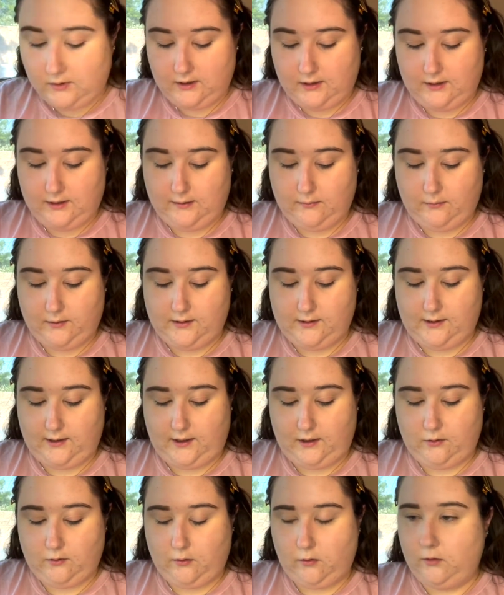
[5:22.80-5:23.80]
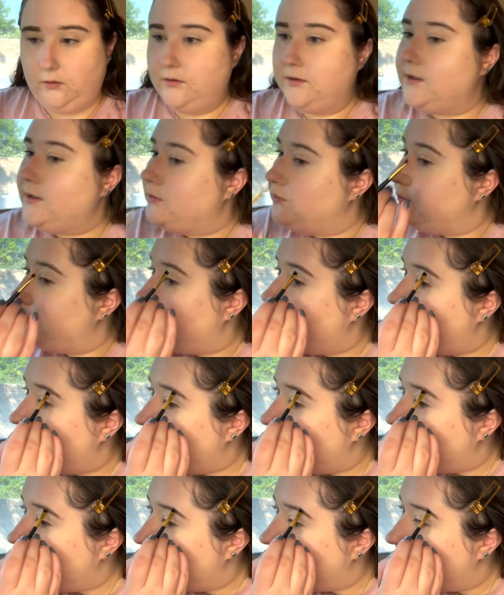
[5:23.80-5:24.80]
It was a cold and
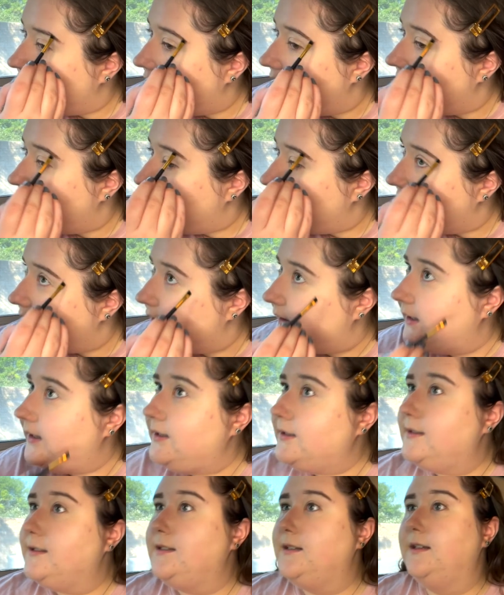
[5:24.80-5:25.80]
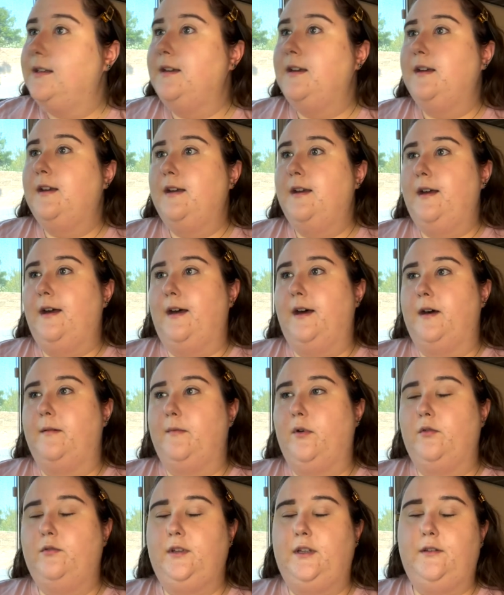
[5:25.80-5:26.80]
rainy Friday night.
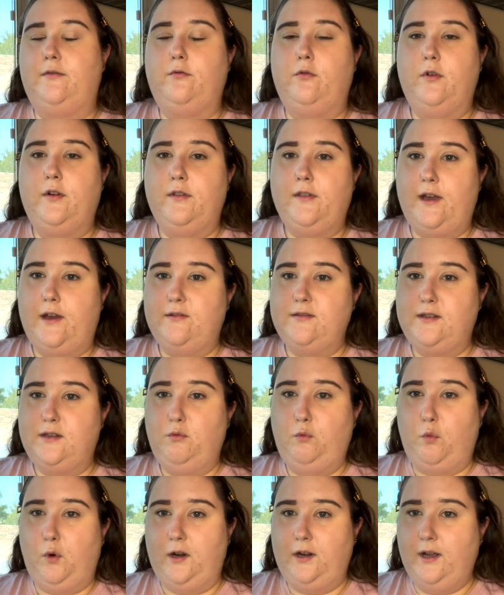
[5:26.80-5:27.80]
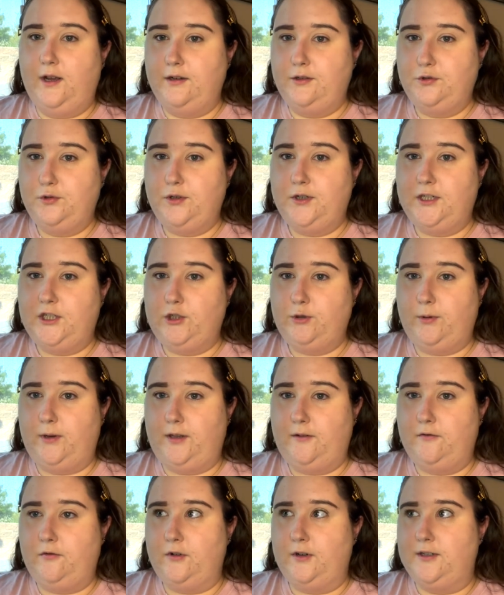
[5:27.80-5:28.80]
Only
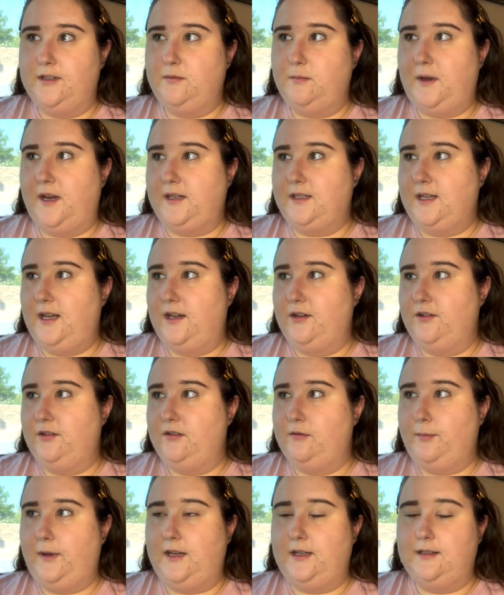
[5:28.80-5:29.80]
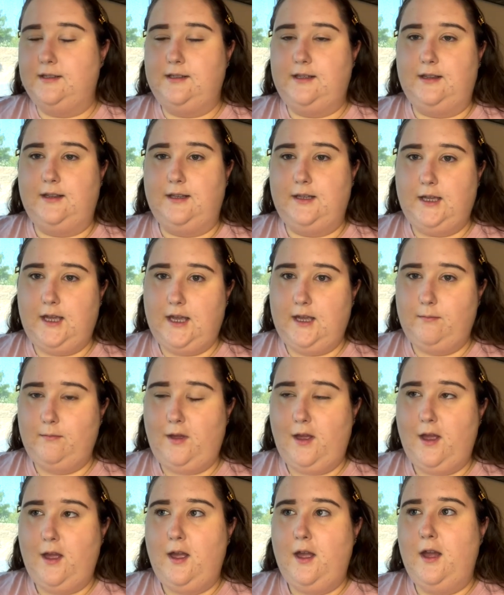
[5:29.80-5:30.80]
4,124 spectators paid to see the
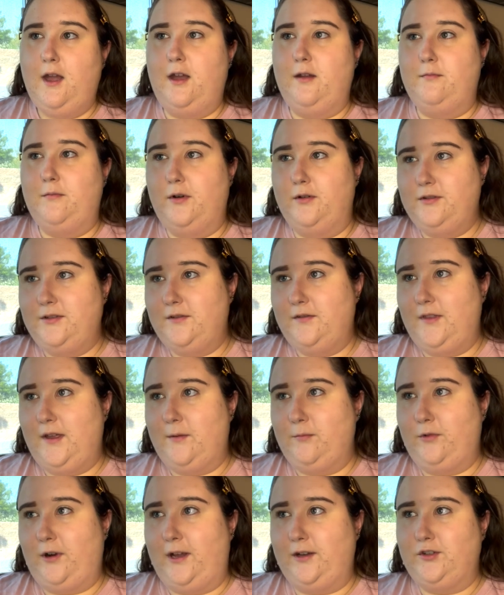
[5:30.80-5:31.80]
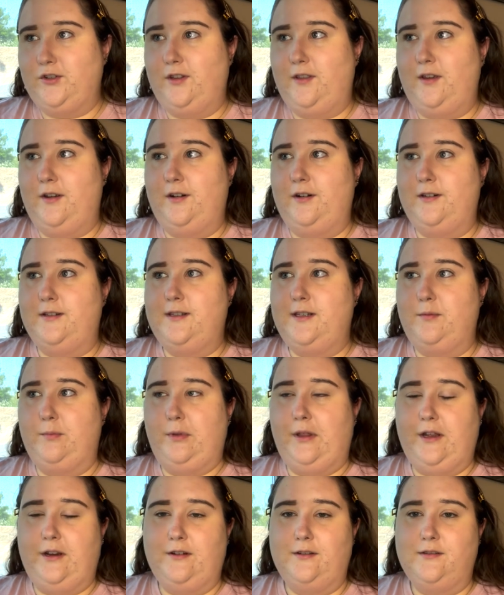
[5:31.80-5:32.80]
game, and most of them were actually there to see
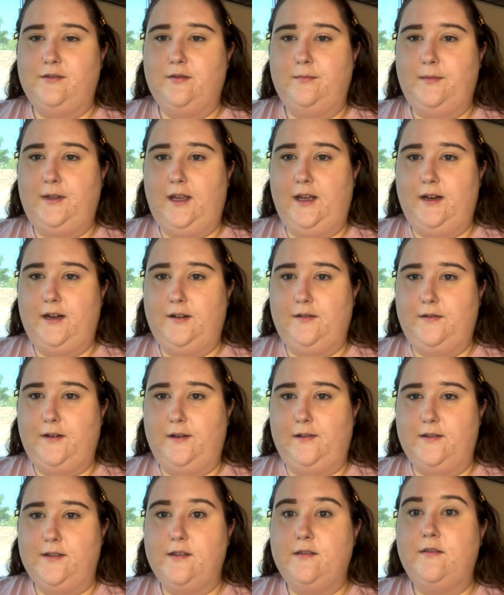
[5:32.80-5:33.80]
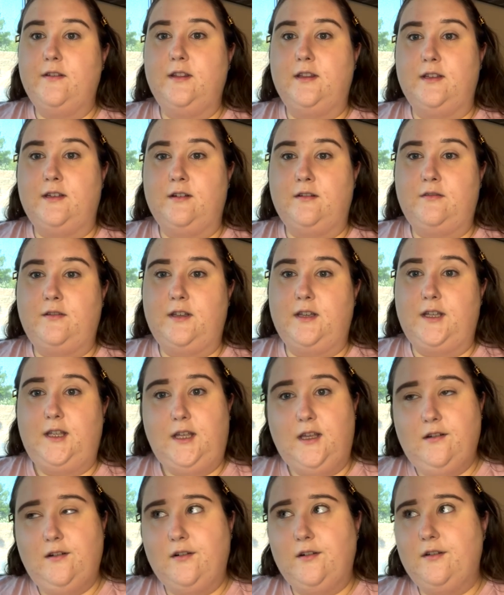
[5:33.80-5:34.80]
players from the NFL's Philadelphia
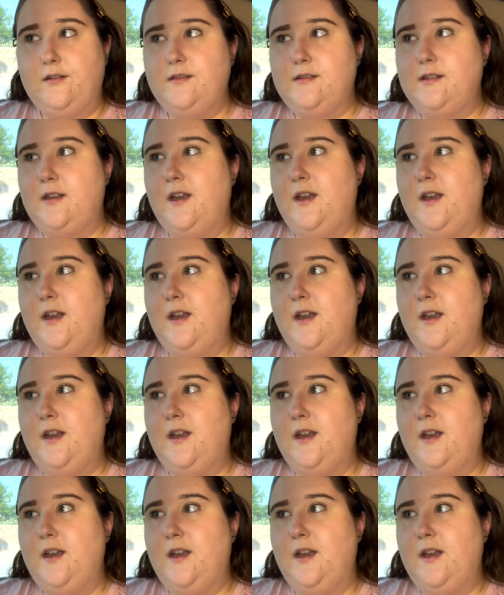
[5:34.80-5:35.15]
Eagles